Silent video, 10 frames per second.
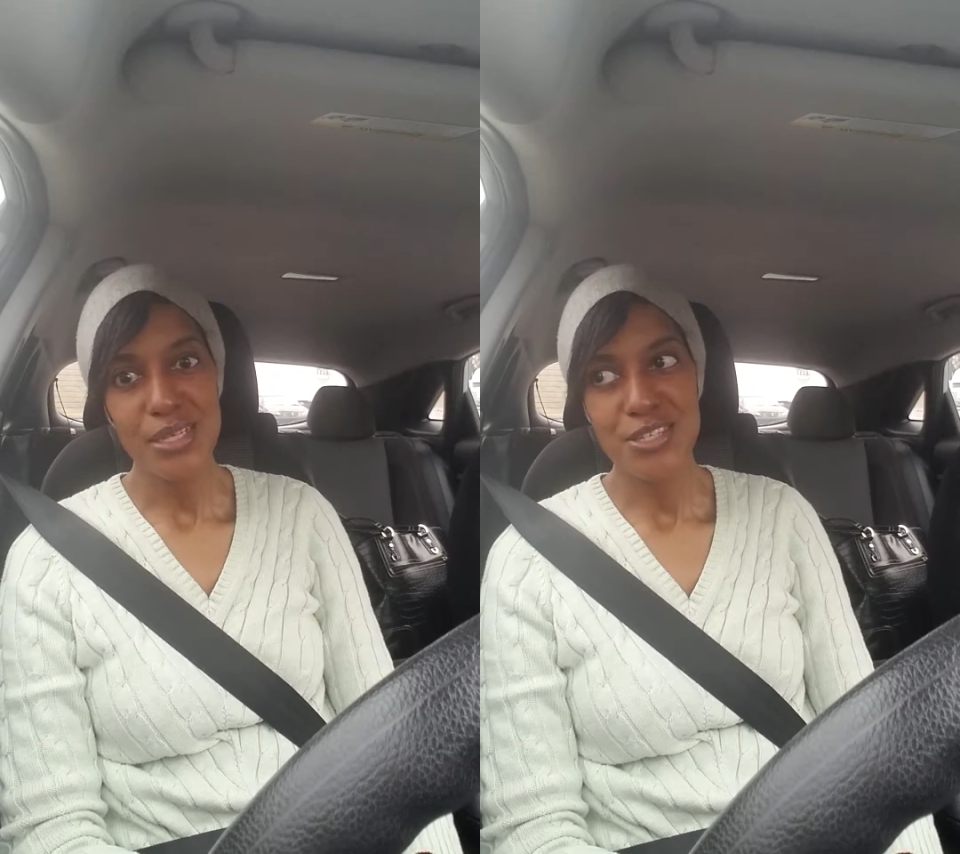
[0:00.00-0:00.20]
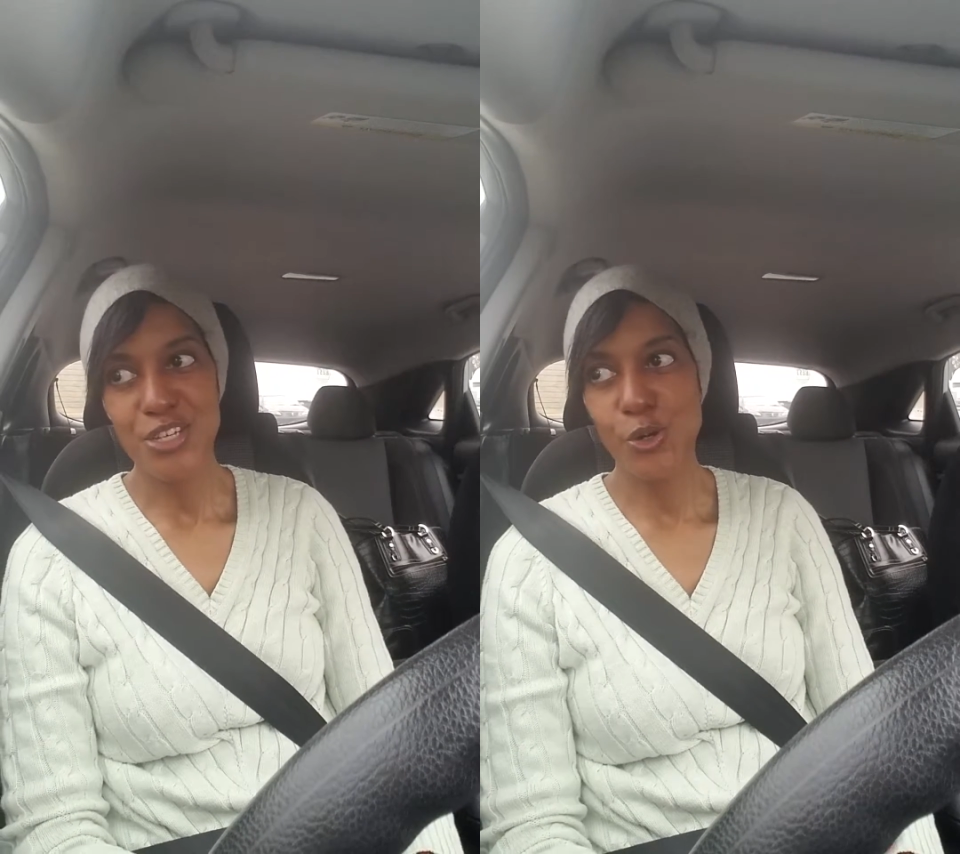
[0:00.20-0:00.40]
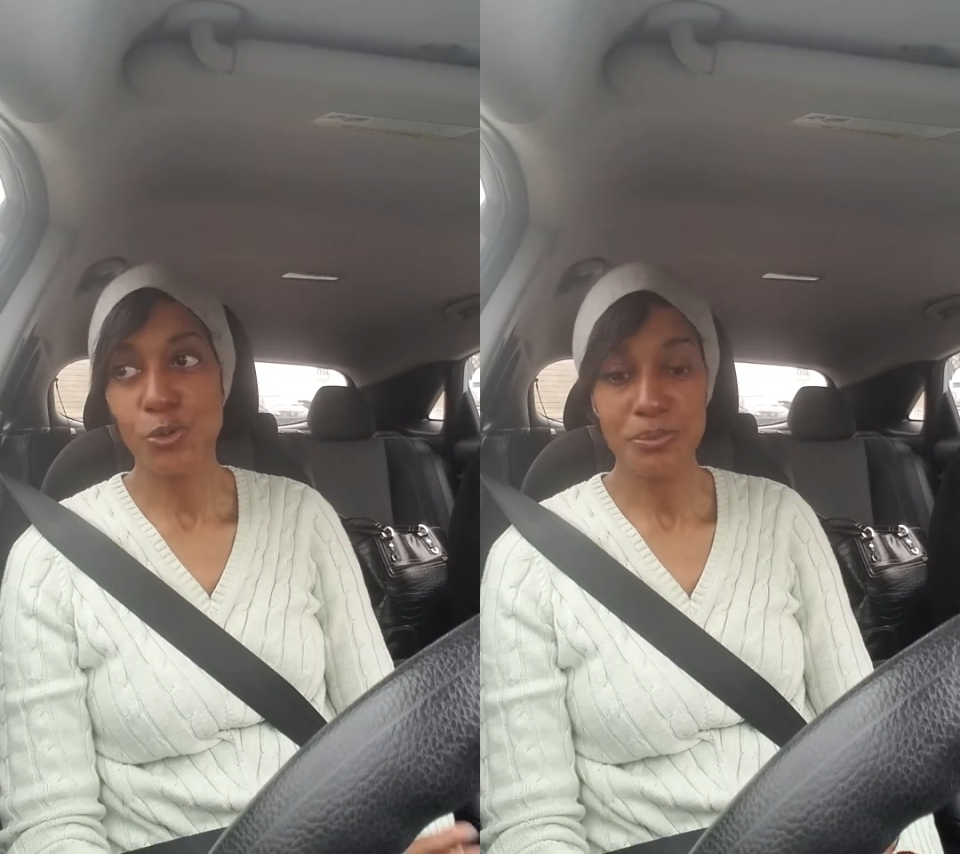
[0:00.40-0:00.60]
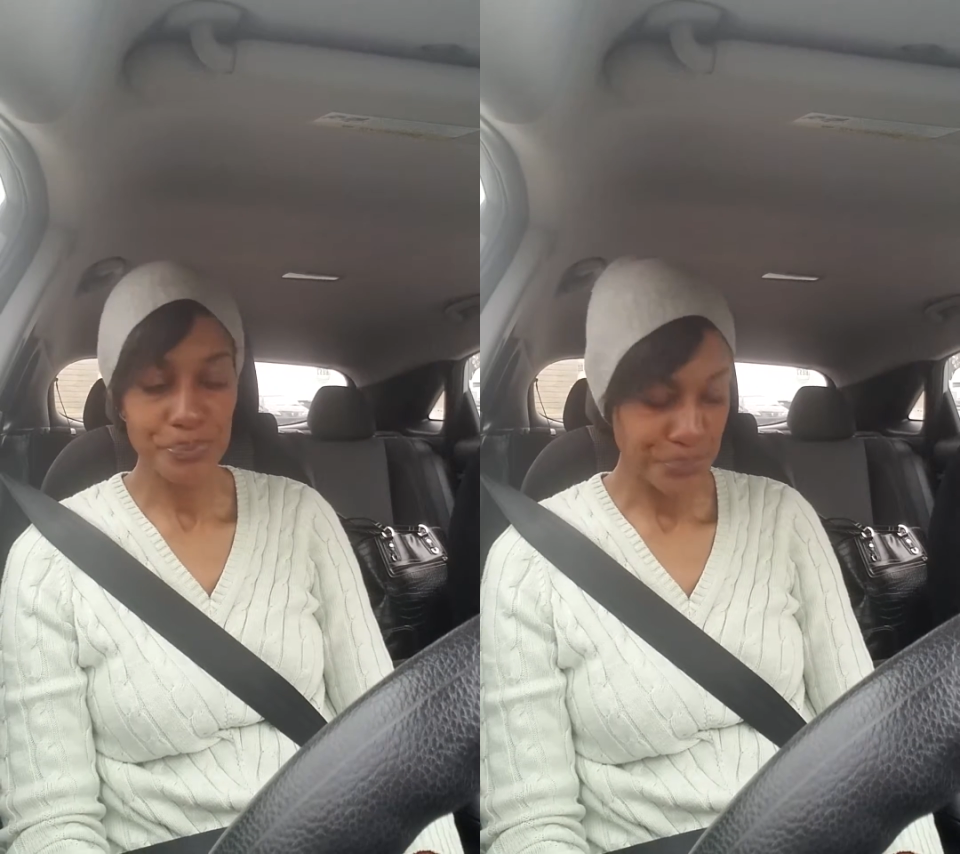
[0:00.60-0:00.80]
so